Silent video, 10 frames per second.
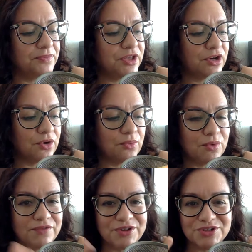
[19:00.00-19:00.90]
You
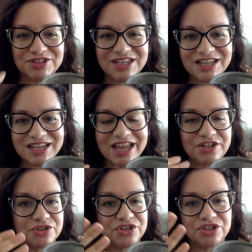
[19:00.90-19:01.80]
know, if you're sick
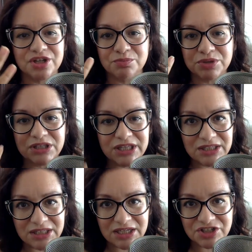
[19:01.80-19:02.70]
and you're just
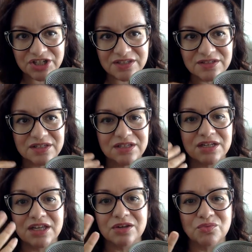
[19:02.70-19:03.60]
completely
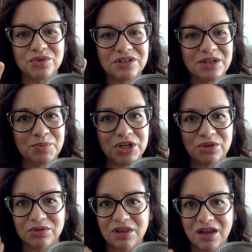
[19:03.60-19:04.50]
congested, it can really bring
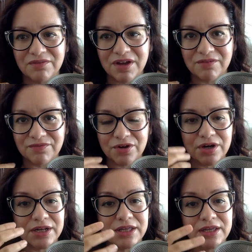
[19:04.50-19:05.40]
you a lot of
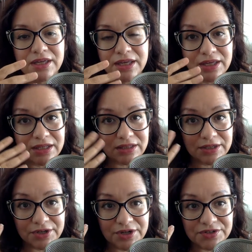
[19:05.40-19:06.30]
comfort. It can
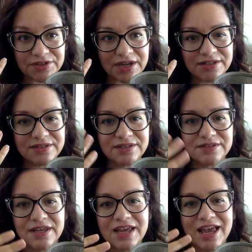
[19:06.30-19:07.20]
clear your
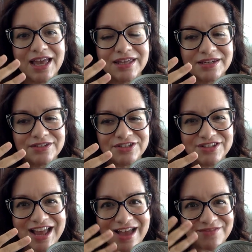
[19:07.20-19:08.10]
sinuses. And
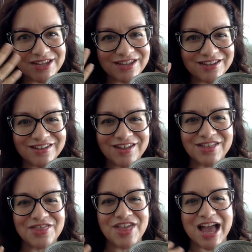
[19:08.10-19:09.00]
just having
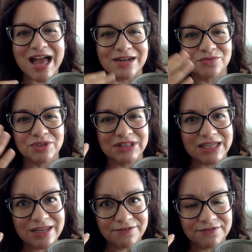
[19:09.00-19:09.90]
that
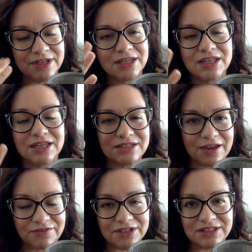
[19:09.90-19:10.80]
relief can
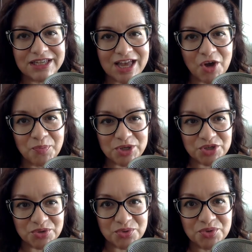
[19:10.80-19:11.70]
definitely help
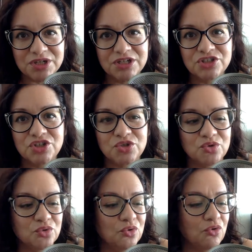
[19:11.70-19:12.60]
you
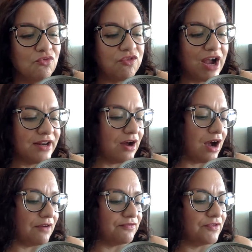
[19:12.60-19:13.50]
to fight
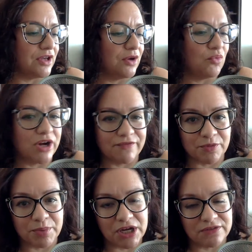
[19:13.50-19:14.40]
off
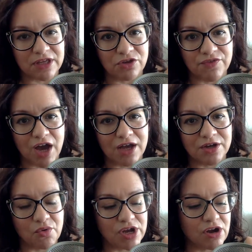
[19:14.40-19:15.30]
whatever bug that you've got
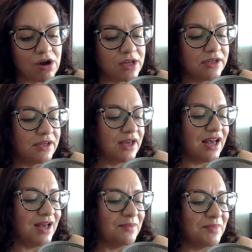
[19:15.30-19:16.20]
going on.
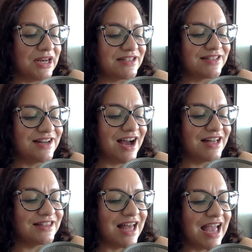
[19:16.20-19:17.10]
But it's
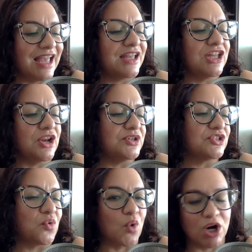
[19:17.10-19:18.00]
not like, you know, it
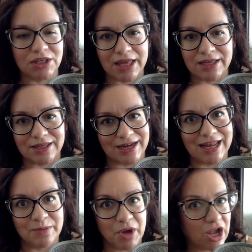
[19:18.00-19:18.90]
doesn't work like an
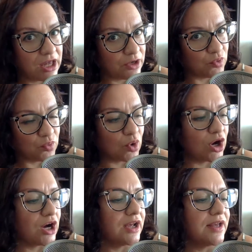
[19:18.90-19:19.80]
antibiotic would
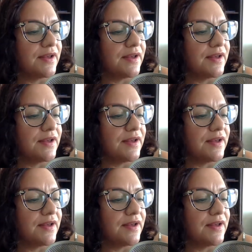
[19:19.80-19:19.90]
work.